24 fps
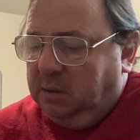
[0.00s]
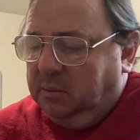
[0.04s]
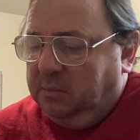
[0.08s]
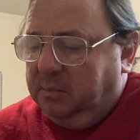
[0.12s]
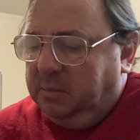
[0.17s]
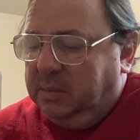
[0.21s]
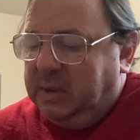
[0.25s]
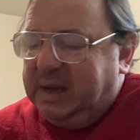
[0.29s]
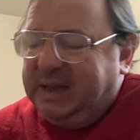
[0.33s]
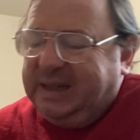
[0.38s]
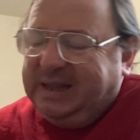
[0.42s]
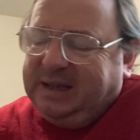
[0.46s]

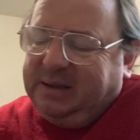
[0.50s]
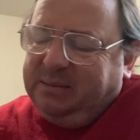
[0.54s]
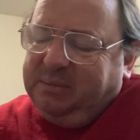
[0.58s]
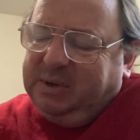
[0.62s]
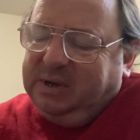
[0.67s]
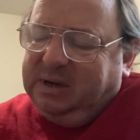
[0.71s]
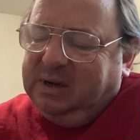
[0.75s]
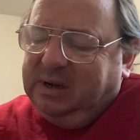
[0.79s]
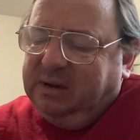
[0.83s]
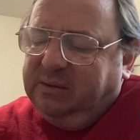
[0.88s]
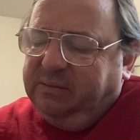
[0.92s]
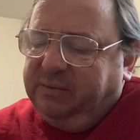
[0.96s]
But I
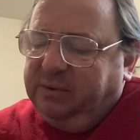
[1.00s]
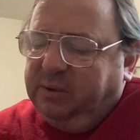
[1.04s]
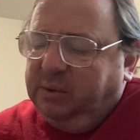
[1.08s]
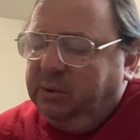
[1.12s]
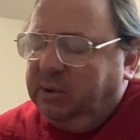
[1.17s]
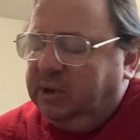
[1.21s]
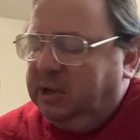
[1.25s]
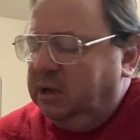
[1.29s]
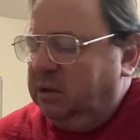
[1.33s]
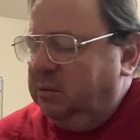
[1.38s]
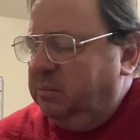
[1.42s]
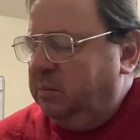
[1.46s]
believe you
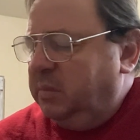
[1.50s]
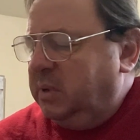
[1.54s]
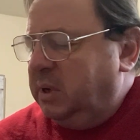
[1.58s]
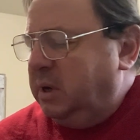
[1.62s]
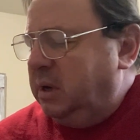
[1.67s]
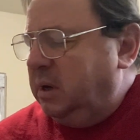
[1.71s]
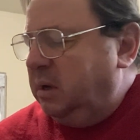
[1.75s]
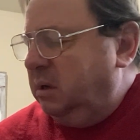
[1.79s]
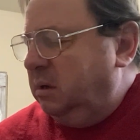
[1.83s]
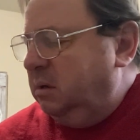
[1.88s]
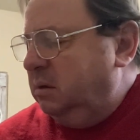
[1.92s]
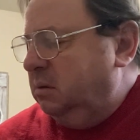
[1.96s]
can
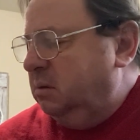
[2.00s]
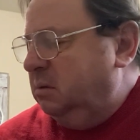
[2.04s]
buy,